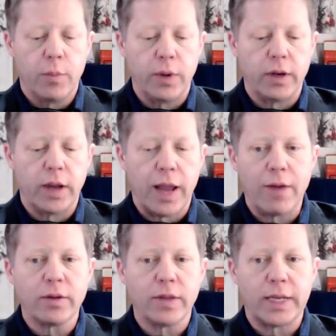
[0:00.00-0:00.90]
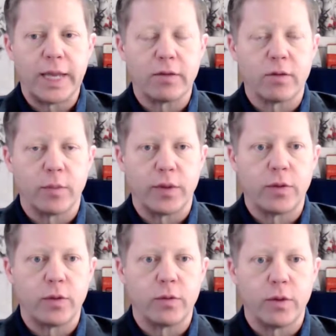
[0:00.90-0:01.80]
but how can they take some of
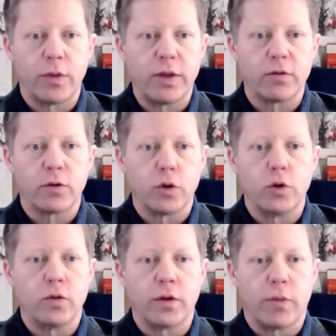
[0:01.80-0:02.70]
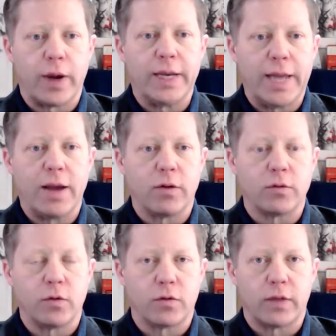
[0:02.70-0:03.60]
the things that they're using right now
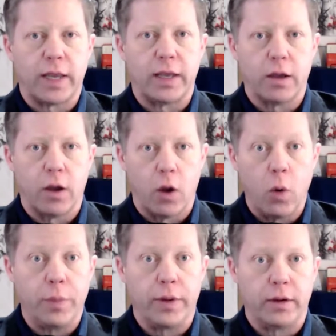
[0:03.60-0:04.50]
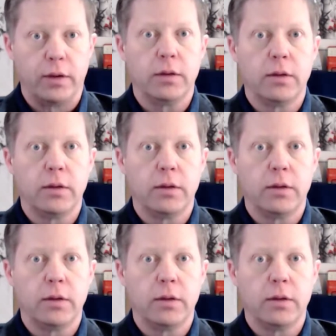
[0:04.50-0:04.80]
to stay open